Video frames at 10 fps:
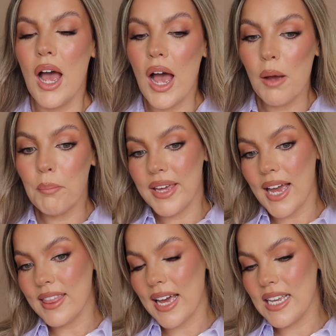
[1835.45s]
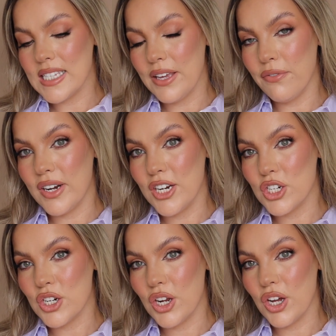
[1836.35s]
But yeah, that is the
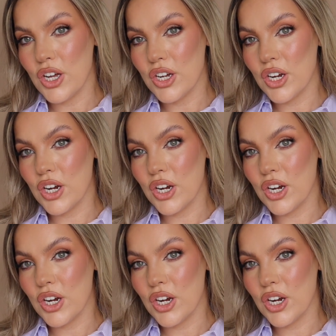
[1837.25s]
finished look.